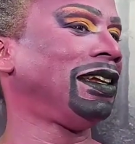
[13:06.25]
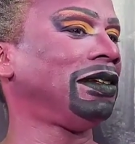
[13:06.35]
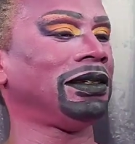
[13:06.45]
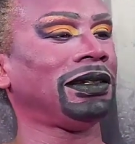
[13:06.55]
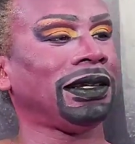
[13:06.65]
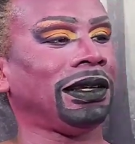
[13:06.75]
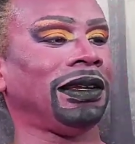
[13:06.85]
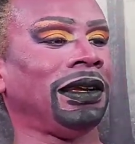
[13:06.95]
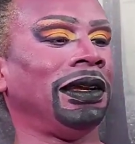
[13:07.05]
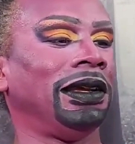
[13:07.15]
I'm trying
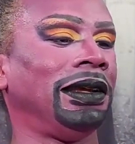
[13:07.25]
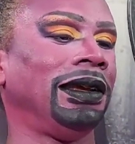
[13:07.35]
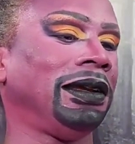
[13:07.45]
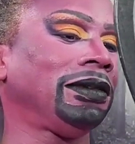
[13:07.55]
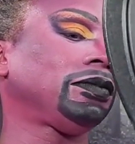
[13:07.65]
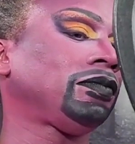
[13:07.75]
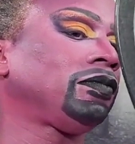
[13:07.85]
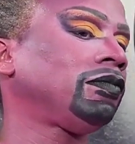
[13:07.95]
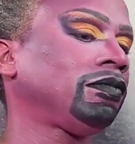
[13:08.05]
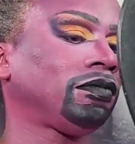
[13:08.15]
to smear all of this all
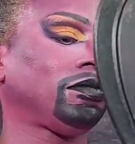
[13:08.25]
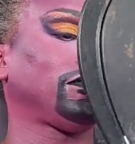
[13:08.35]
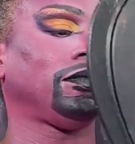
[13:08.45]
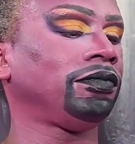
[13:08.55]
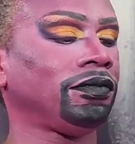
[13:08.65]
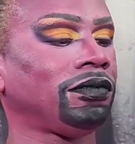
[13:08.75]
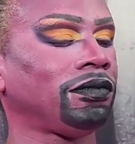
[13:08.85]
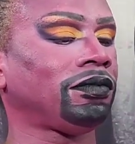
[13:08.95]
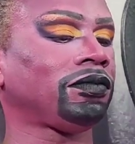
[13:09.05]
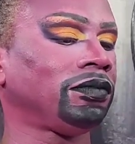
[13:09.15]
over my body to get
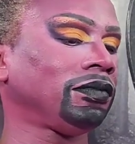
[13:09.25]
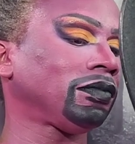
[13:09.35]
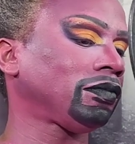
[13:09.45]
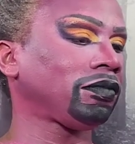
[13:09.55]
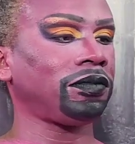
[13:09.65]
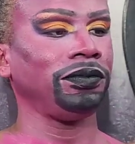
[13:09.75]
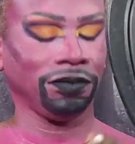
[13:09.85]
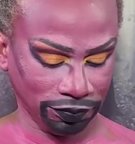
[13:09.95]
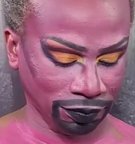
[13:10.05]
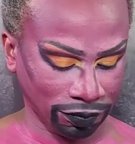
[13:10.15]
an even
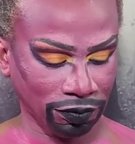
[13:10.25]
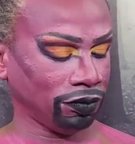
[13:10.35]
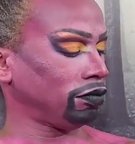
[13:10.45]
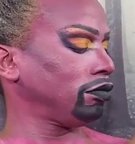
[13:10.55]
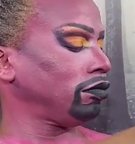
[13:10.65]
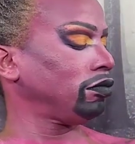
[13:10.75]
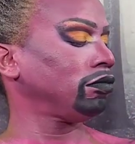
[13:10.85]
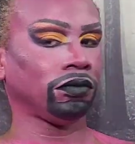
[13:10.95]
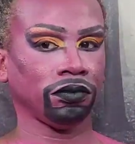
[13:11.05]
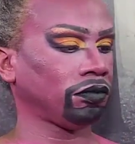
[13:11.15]
more
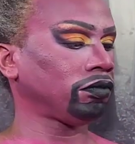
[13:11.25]
realistic